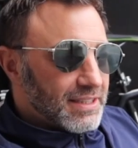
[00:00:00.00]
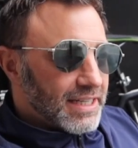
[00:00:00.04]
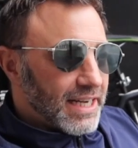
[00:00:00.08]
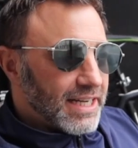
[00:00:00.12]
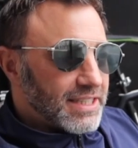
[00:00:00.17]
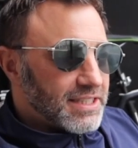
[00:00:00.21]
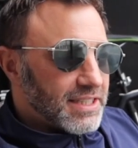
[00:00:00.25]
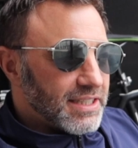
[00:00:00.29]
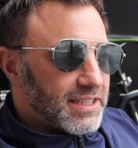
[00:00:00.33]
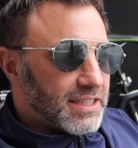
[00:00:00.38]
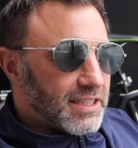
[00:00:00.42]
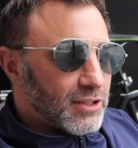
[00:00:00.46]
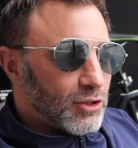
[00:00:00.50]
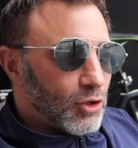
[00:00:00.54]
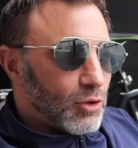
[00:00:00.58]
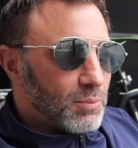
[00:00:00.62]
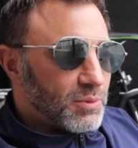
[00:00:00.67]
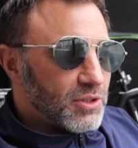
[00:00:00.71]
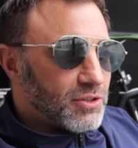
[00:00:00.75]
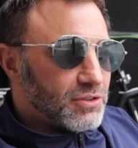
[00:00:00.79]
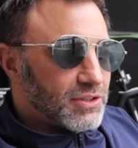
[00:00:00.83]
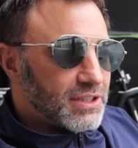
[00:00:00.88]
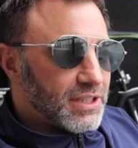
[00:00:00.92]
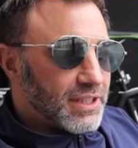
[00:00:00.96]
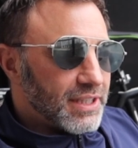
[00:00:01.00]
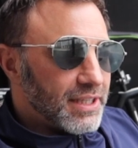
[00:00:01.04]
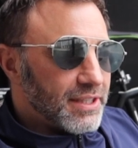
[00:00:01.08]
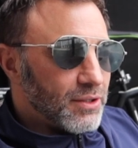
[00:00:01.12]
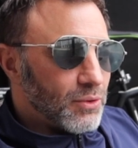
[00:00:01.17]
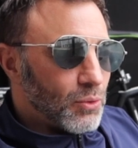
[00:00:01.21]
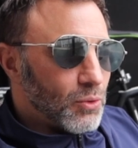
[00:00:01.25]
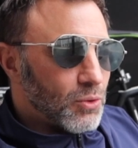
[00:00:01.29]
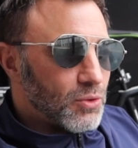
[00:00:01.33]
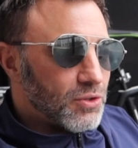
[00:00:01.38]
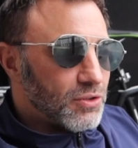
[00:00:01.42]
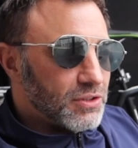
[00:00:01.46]
18 kilometers in
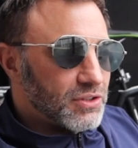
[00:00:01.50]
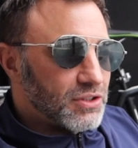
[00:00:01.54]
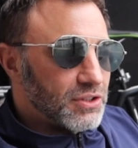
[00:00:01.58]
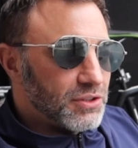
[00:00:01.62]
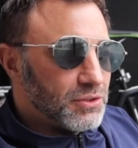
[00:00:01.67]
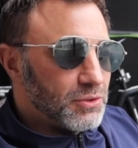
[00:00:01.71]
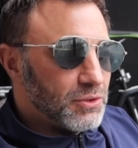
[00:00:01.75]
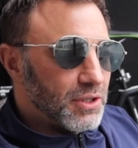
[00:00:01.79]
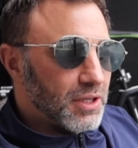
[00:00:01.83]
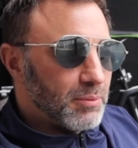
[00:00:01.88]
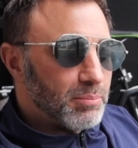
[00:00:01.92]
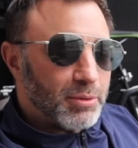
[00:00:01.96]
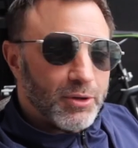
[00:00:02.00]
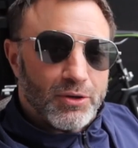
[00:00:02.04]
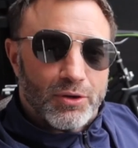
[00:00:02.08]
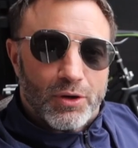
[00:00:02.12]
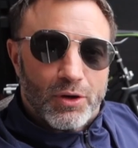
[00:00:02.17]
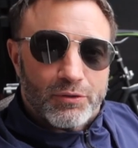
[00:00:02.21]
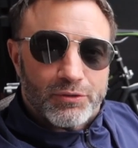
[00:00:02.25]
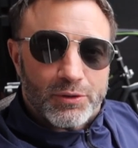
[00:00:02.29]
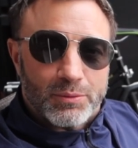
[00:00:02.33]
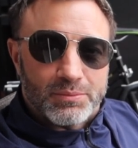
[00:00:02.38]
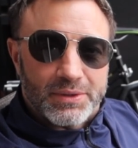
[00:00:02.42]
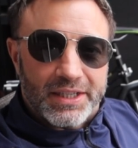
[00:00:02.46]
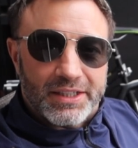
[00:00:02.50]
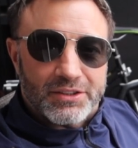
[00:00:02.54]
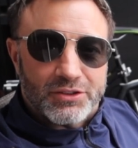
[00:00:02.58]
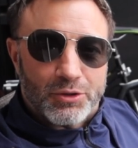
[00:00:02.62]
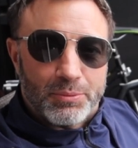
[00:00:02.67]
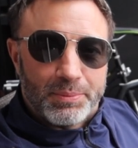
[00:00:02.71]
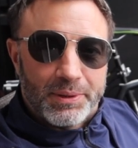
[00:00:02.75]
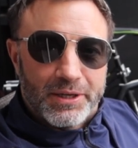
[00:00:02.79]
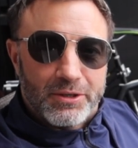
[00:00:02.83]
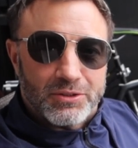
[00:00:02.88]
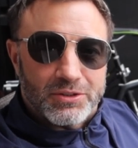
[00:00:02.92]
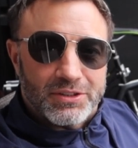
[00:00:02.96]
order to, burn off some
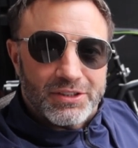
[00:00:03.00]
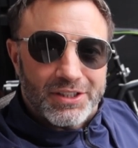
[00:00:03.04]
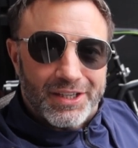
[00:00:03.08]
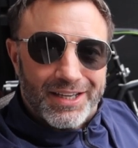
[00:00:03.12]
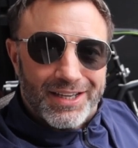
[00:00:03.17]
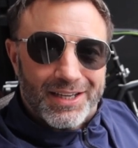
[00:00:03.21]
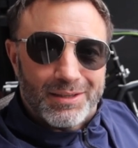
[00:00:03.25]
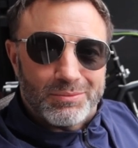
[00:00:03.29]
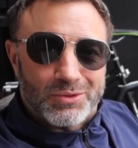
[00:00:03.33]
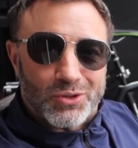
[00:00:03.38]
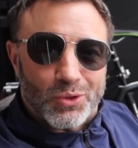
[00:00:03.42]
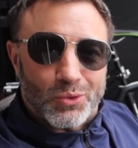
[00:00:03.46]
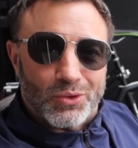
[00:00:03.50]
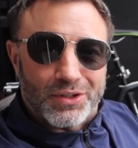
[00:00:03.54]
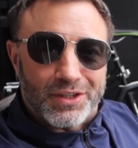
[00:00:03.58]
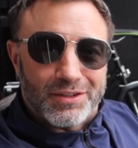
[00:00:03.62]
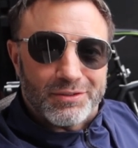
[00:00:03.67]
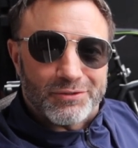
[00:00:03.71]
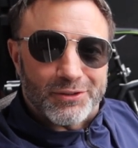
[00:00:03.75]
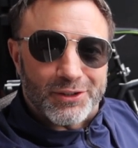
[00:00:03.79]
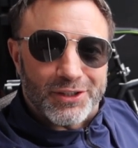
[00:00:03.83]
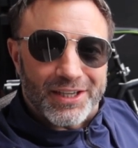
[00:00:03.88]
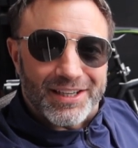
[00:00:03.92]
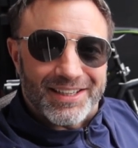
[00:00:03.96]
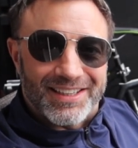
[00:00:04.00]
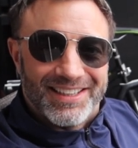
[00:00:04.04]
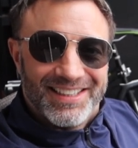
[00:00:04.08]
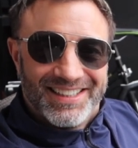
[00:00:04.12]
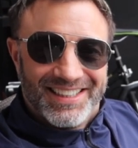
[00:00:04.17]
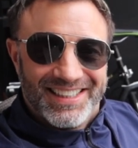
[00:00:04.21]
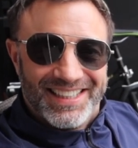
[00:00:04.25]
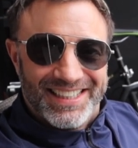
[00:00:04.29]
extra beers. Yeah, I'm totally in for that.